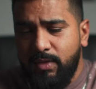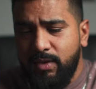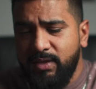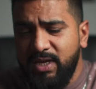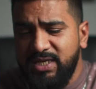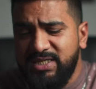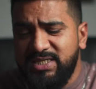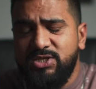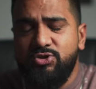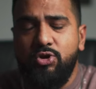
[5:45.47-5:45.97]

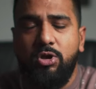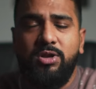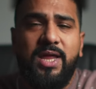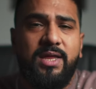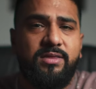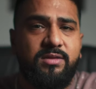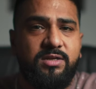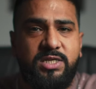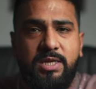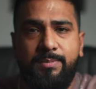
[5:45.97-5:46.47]
This is not
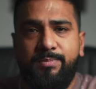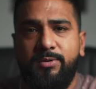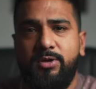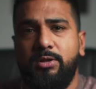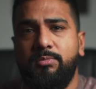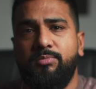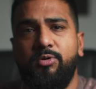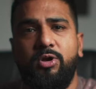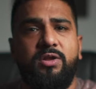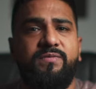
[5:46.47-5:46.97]
like the
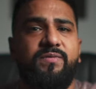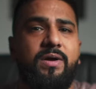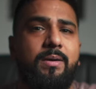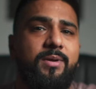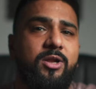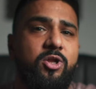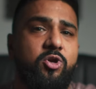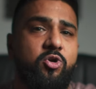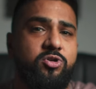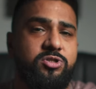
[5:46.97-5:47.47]
typical Bolivar
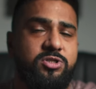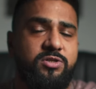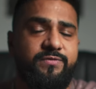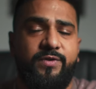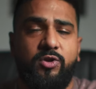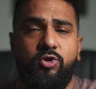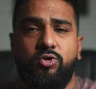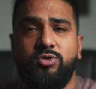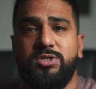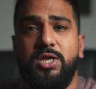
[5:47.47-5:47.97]
Belicoso
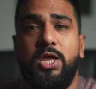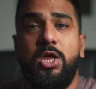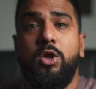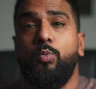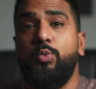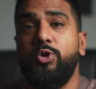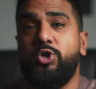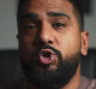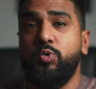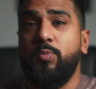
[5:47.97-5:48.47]
Finos,
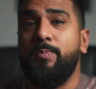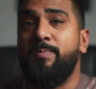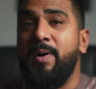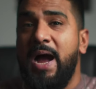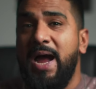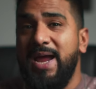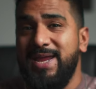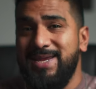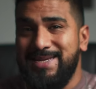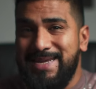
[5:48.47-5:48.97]
which you
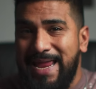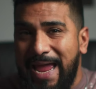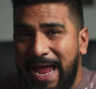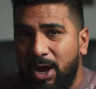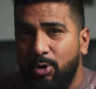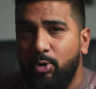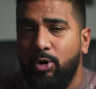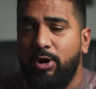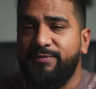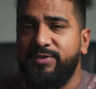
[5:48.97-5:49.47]
buy
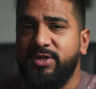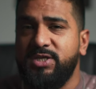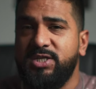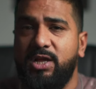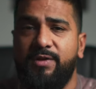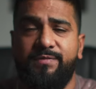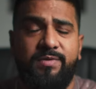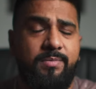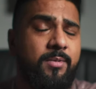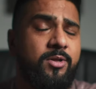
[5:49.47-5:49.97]
now off the
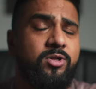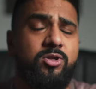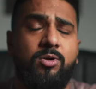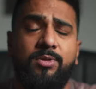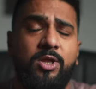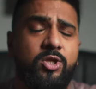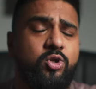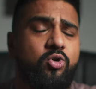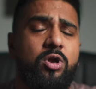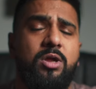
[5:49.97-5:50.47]
shelf. Not,
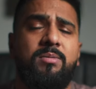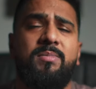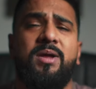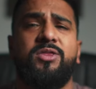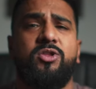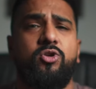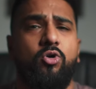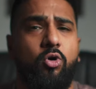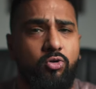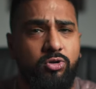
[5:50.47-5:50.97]
I'm not talking
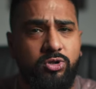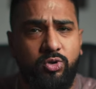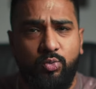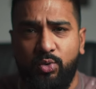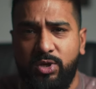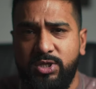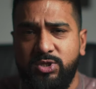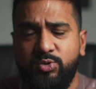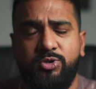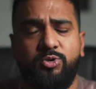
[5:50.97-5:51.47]
about the older
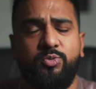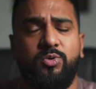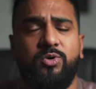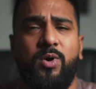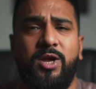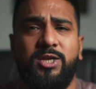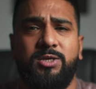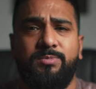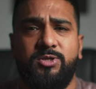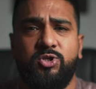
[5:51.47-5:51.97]
ones, which were
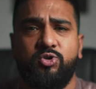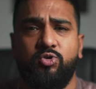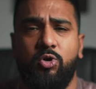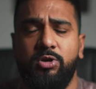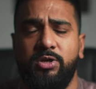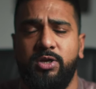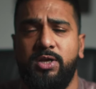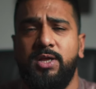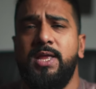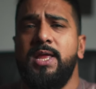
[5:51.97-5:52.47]
quite a bit
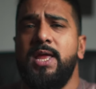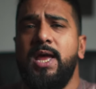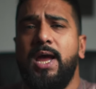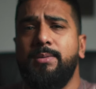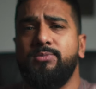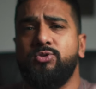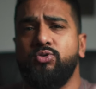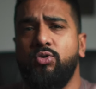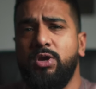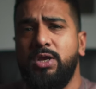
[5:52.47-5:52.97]
stronger.
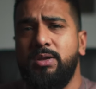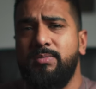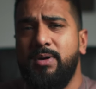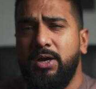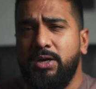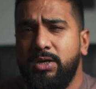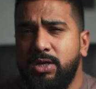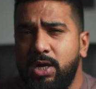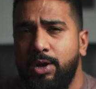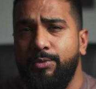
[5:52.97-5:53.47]
I'm talking
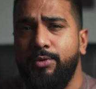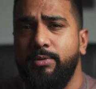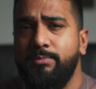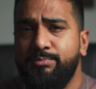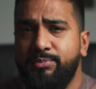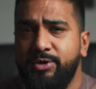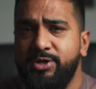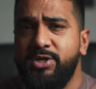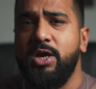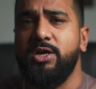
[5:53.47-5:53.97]
about
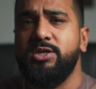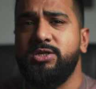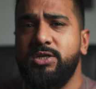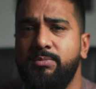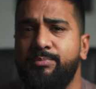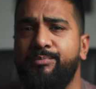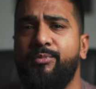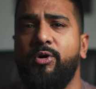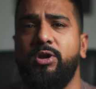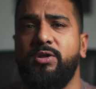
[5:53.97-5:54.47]
current
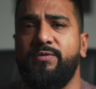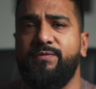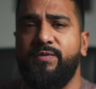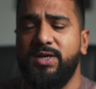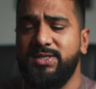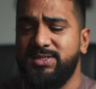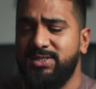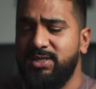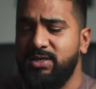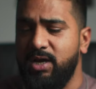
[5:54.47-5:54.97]
production
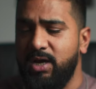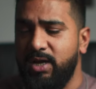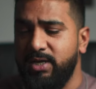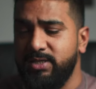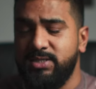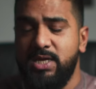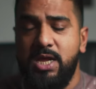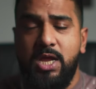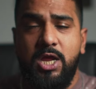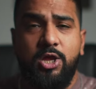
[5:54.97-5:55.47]
Bolivar
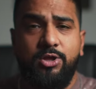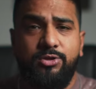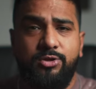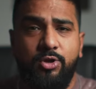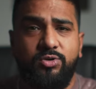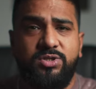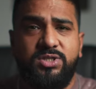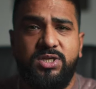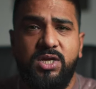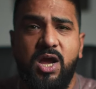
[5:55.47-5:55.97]
cigars.
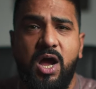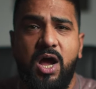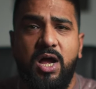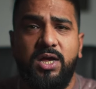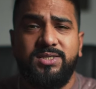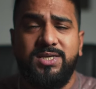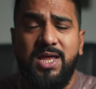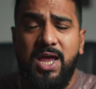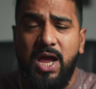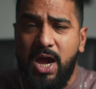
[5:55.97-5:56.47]
Those
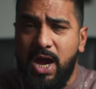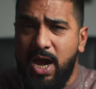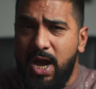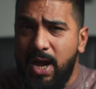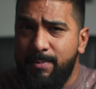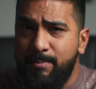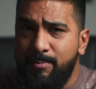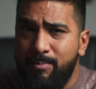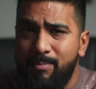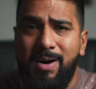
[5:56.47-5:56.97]
cigars
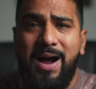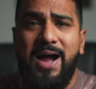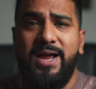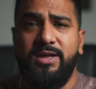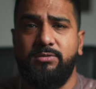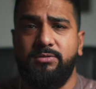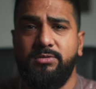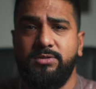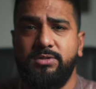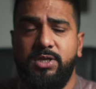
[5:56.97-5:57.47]
are
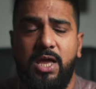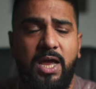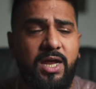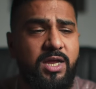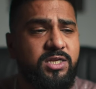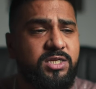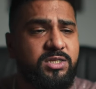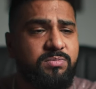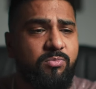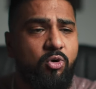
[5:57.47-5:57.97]
mild. I
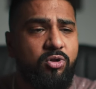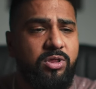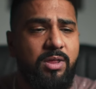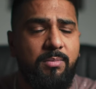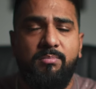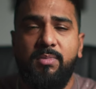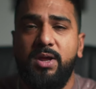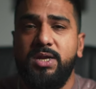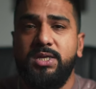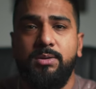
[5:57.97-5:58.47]
can smoke
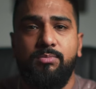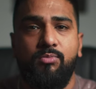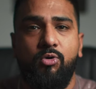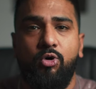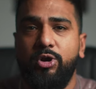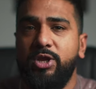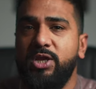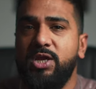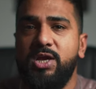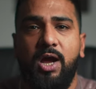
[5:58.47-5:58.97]
them Monday
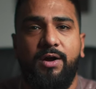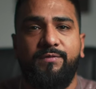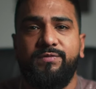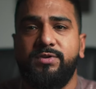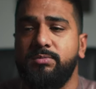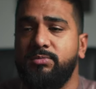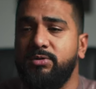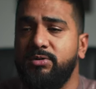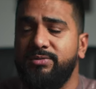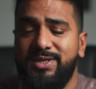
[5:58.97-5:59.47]
morning
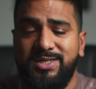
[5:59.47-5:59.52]
comfortable.